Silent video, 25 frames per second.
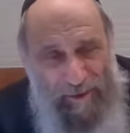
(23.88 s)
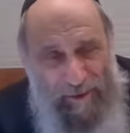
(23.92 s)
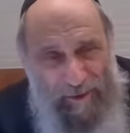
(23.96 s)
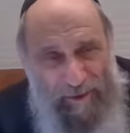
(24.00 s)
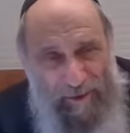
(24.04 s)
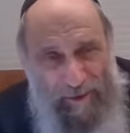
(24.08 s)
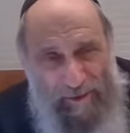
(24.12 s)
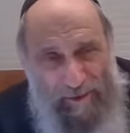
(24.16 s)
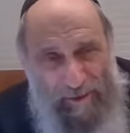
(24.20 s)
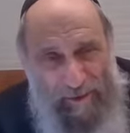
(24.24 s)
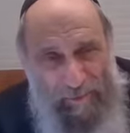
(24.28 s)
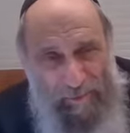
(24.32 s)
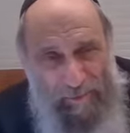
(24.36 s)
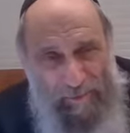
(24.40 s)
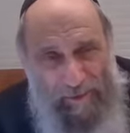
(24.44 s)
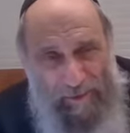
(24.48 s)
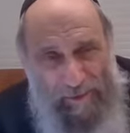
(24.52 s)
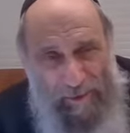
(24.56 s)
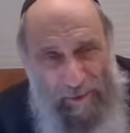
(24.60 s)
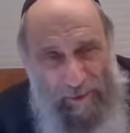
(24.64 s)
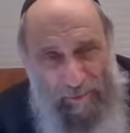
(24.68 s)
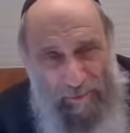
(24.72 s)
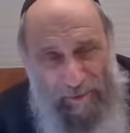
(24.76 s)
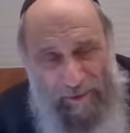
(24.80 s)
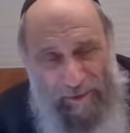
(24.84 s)
It has to be
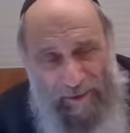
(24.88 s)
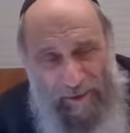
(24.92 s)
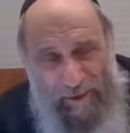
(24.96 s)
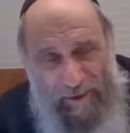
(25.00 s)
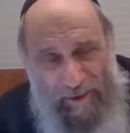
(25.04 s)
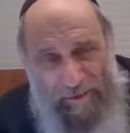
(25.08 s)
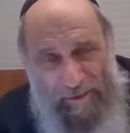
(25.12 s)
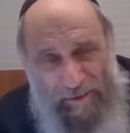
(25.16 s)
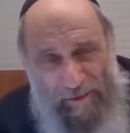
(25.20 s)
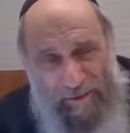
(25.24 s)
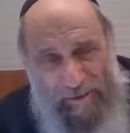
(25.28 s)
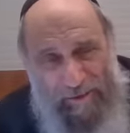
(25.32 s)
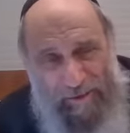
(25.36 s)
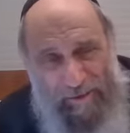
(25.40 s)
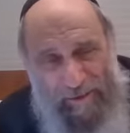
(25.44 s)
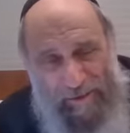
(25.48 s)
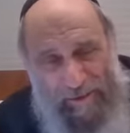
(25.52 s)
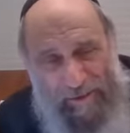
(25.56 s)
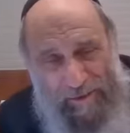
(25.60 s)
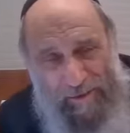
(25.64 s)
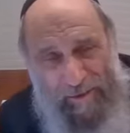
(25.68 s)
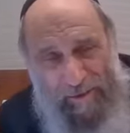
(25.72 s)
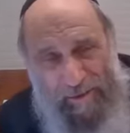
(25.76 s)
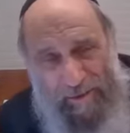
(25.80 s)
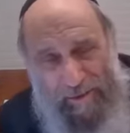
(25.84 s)
something that is
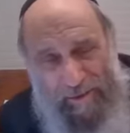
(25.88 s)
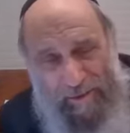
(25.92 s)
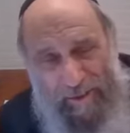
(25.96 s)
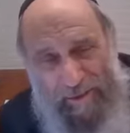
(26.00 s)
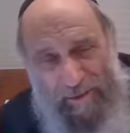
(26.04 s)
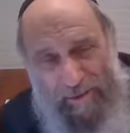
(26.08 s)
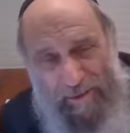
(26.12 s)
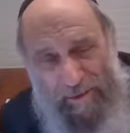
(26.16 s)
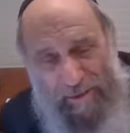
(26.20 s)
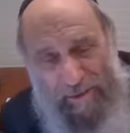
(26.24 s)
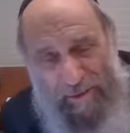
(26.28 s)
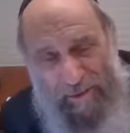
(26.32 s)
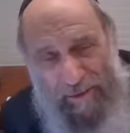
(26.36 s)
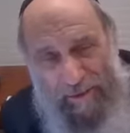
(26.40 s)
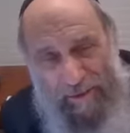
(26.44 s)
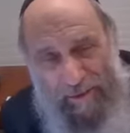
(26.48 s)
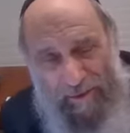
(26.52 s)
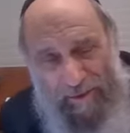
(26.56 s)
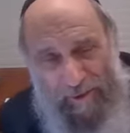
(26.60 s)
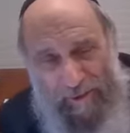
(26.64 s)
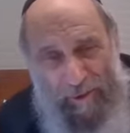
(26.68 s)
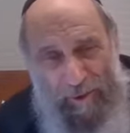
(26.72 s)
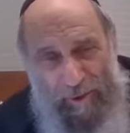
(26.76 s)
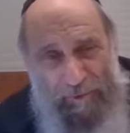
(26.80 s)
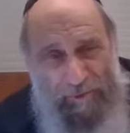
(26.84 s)
considered a
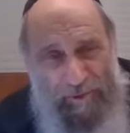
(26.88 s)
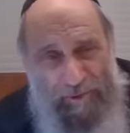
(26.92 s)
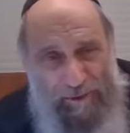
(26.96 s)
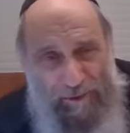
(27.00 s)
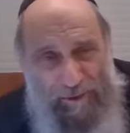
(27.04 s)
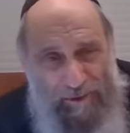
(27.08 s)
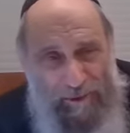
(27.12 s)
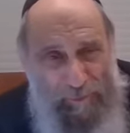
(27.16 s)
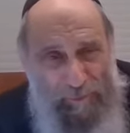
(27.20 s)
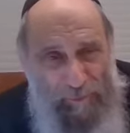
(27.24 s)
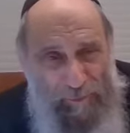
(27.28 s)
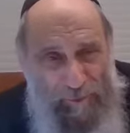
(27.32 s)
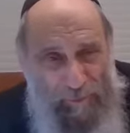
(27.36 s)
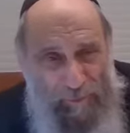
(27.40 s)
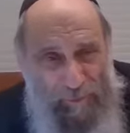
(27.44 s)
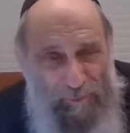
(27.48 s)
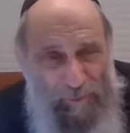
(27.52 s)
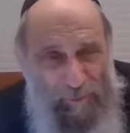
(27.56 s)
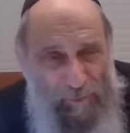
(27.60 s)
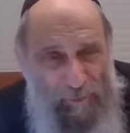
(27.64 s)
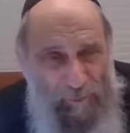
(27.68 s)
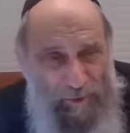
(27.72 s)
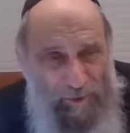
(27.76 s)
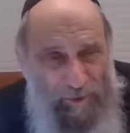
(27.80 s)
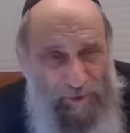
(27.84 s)
clothing that
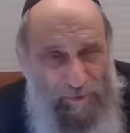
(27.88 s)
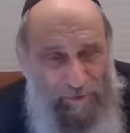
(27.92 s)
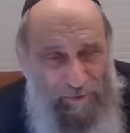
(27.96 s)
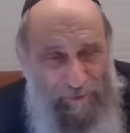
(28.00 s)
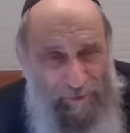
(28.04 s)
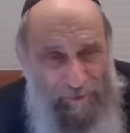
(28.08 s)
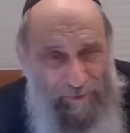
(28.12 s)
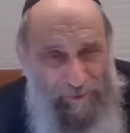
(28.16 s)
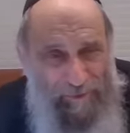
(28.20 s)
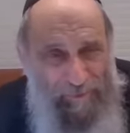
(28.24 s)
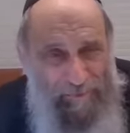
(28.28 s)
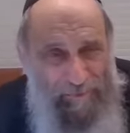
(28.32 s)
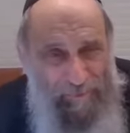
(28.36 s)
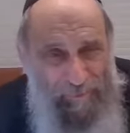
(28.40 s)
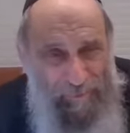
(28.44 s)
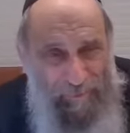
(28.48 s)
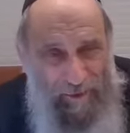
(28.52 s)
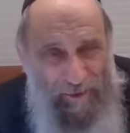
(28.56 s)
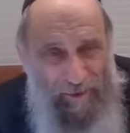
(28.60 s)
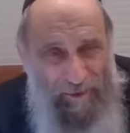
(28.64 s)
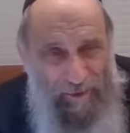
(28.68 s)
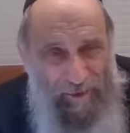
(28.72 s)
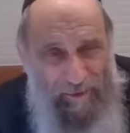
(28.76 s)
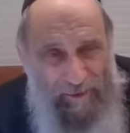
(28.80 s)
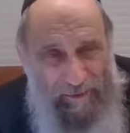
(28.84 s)
people wear
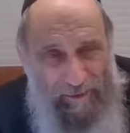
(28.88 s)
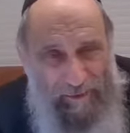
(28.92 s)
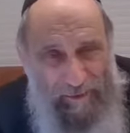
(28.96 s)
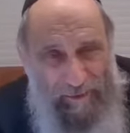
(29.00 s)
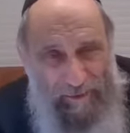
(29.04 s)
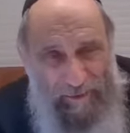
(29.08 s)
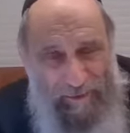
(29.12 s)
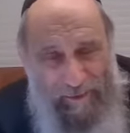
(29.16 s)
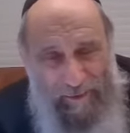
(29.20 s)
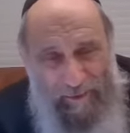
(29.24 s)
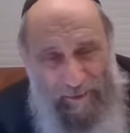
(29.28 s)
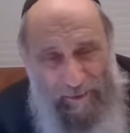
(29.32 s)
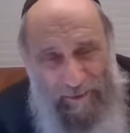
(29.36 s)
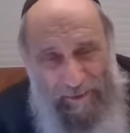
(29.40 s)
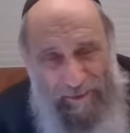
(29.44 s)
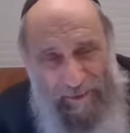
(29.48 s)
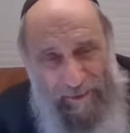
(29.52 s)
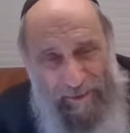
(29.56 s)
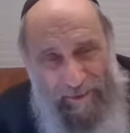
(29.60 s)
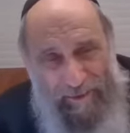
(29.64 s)
and uh,